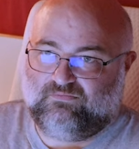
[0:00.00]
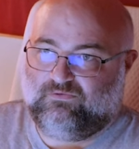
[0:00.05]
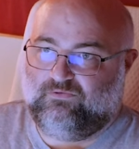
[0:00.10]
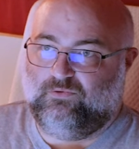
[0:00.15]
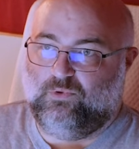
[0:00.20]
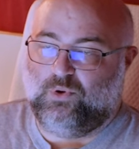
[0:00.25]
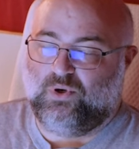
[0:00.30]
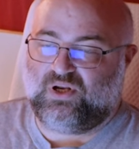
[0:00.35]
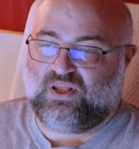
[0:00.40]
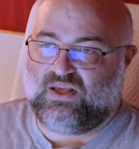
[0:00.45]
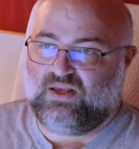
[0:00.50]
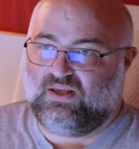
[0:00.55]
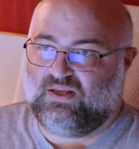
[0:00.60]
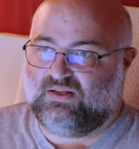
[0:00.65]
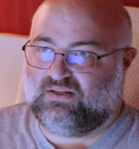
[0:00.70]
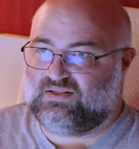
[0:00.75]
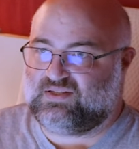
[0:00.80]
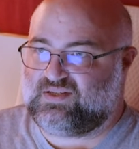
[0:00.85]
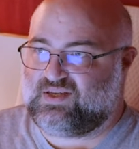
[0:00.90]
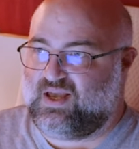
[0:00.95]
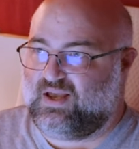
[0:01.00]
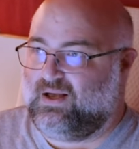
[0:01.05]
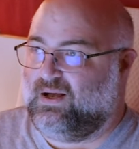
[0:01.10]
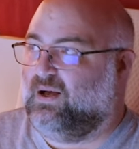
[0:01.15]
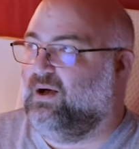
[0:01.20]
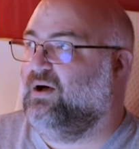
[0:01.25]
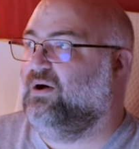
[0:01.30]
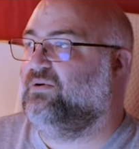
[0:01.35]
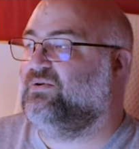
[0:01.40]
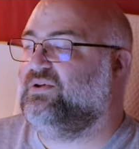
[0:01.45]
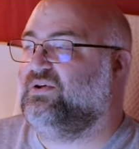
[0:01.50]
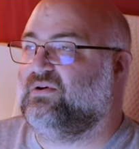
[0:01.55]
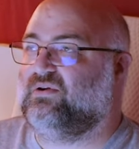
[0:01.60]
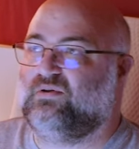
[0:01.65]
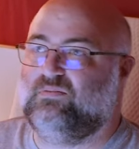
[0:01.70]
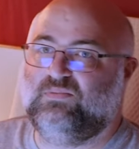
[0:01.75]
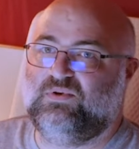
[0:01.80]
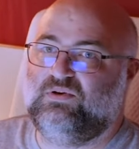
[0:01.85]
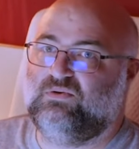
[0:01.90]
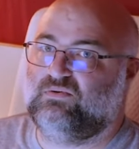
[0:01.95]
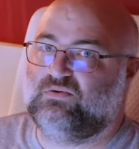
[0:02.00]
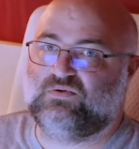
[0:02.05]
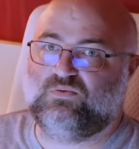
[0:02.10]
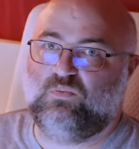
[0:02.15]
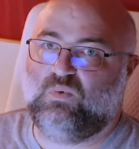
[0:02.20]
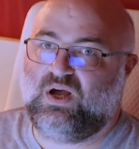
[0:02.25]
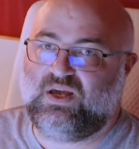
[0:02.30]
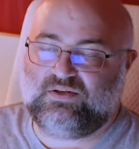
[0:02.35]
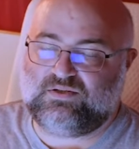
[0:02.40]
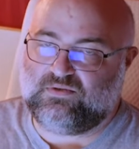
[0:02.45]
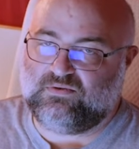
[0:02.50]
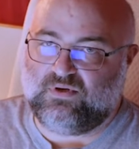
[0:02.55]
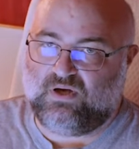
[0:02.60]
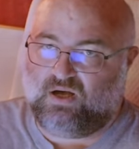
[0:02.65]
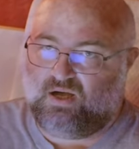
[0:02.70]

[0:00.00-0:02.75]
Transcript: 40 and say, oh, your computer's way too